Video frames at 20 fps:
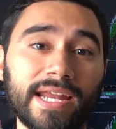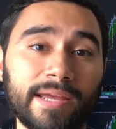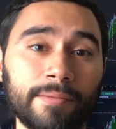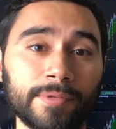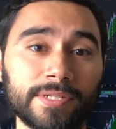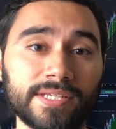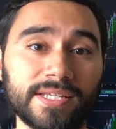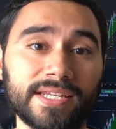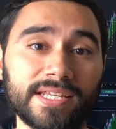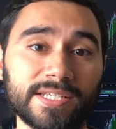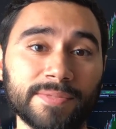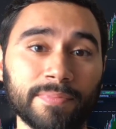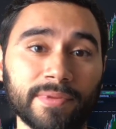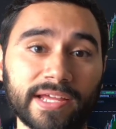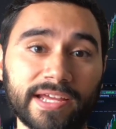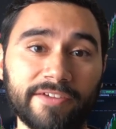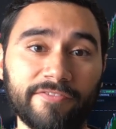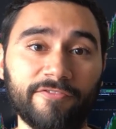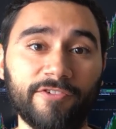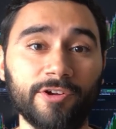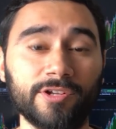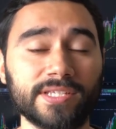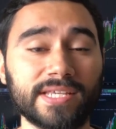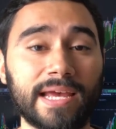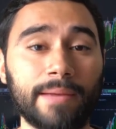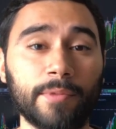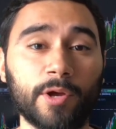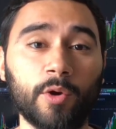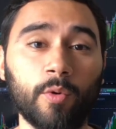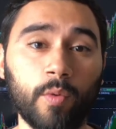able to display
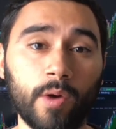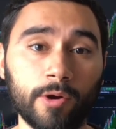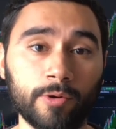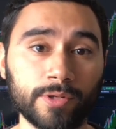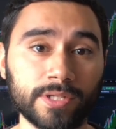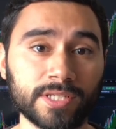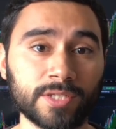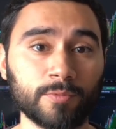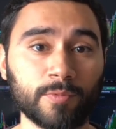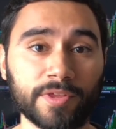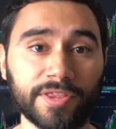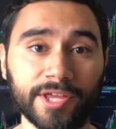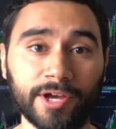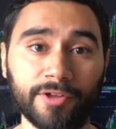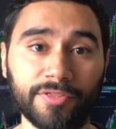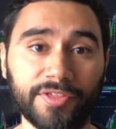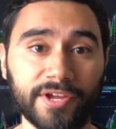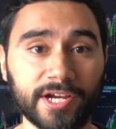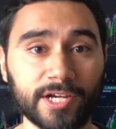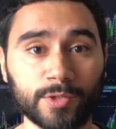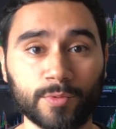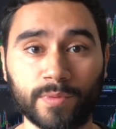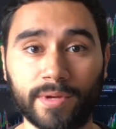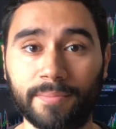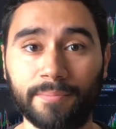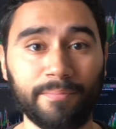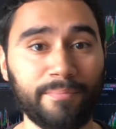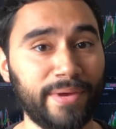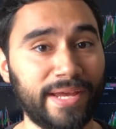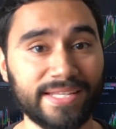real-time quotes without
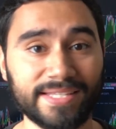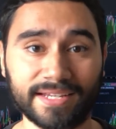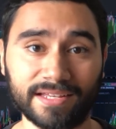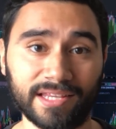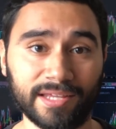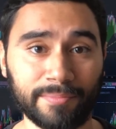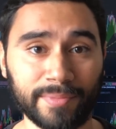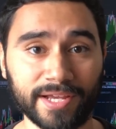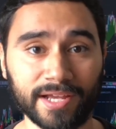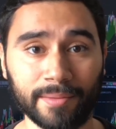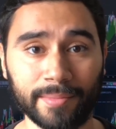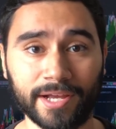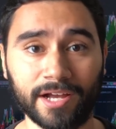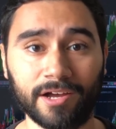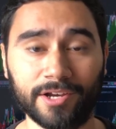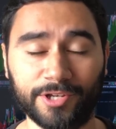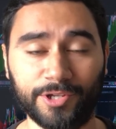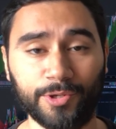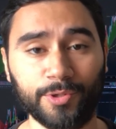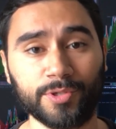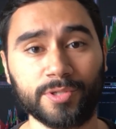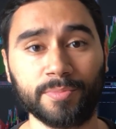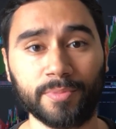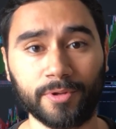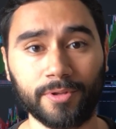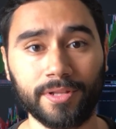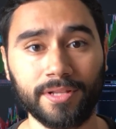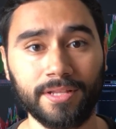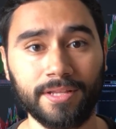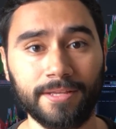Thinkorswim basically becoming
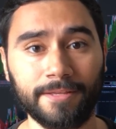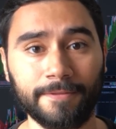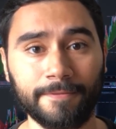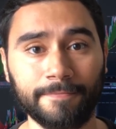unusable.